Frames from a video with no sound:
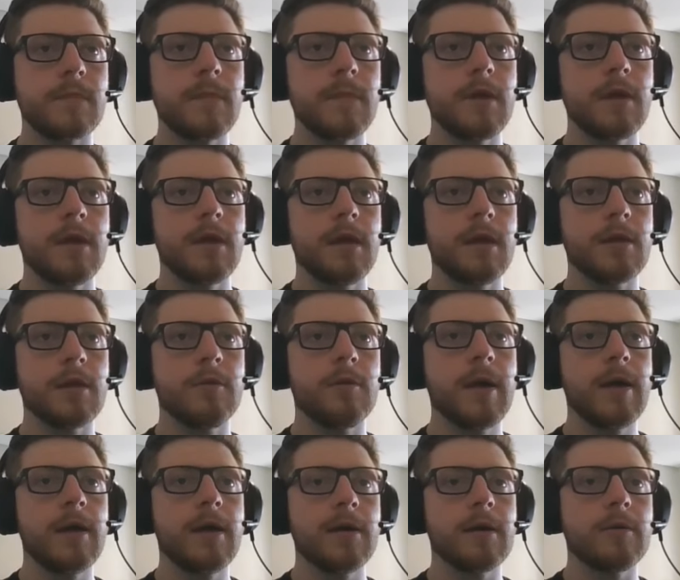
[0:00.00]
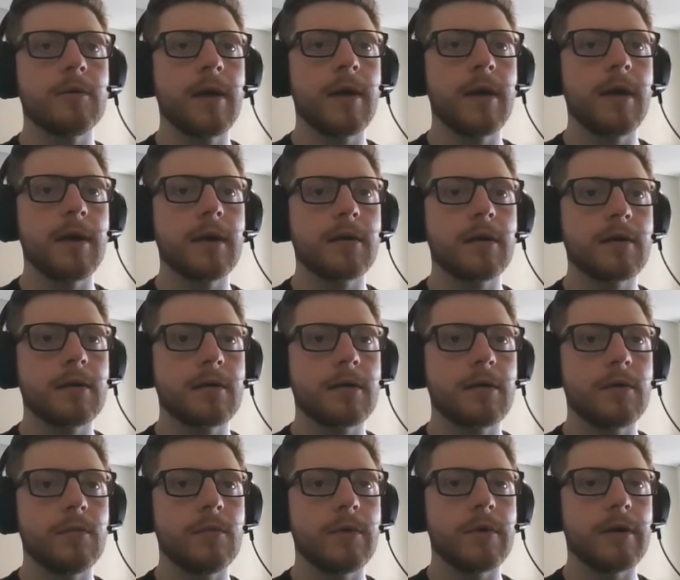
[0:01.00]
and go back,
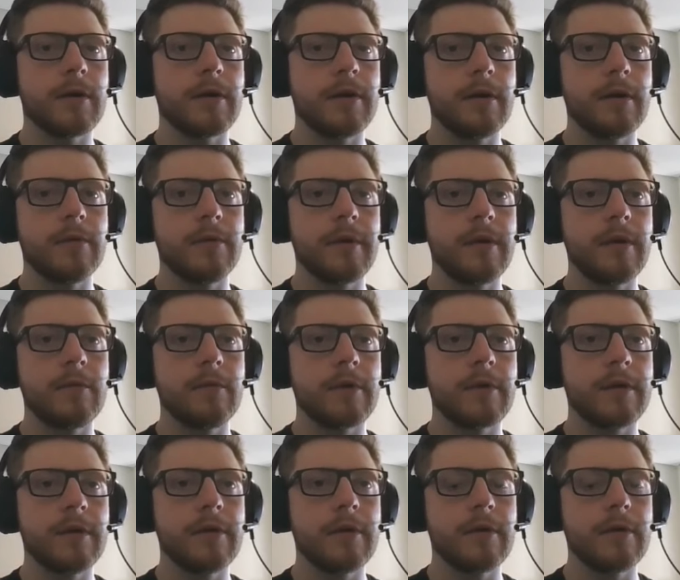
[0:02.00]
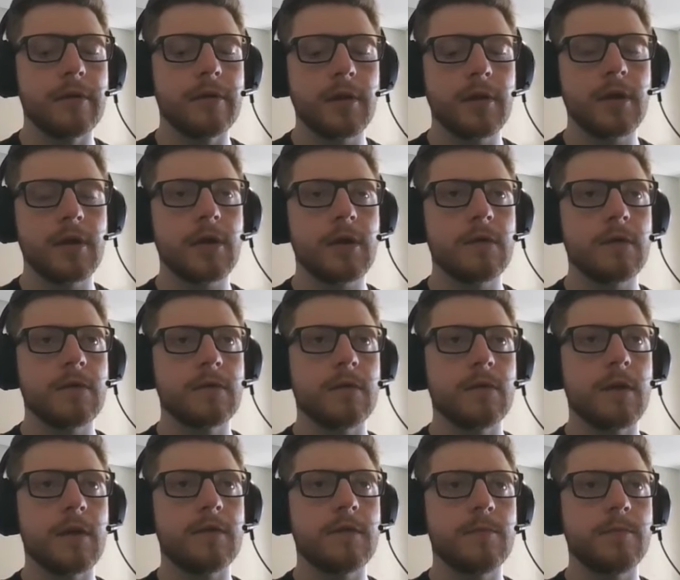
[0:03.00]
we're here. So
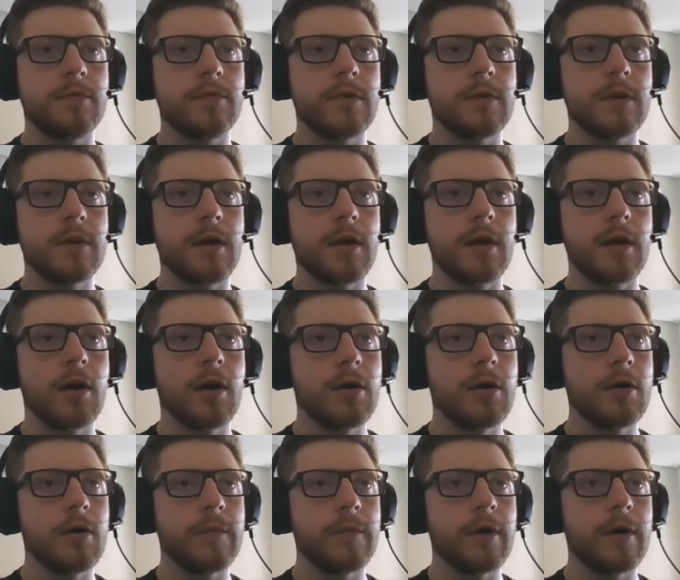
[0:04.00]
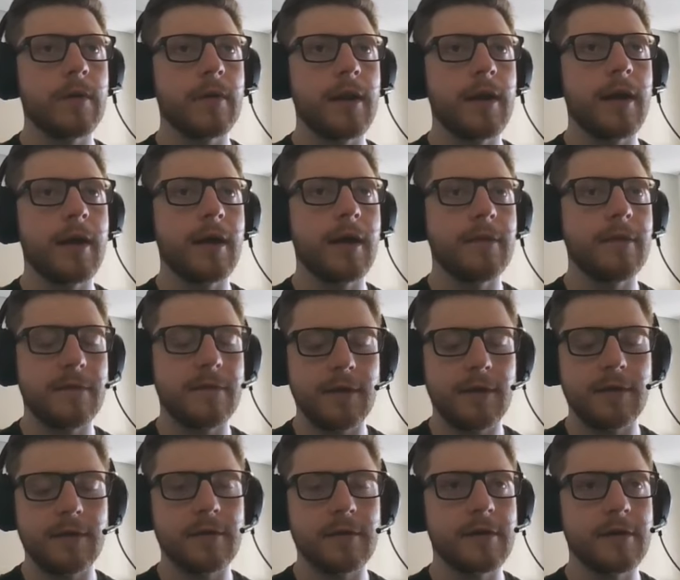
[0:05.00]
let's put like, oh, we already had this
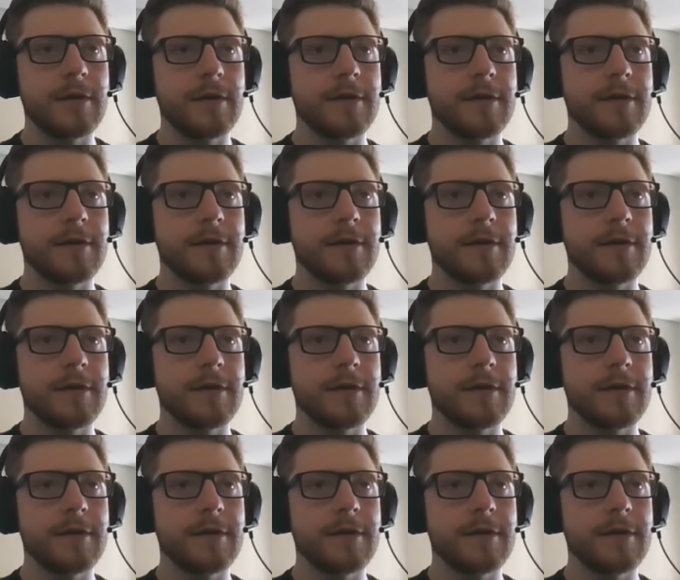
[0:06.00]
thing here.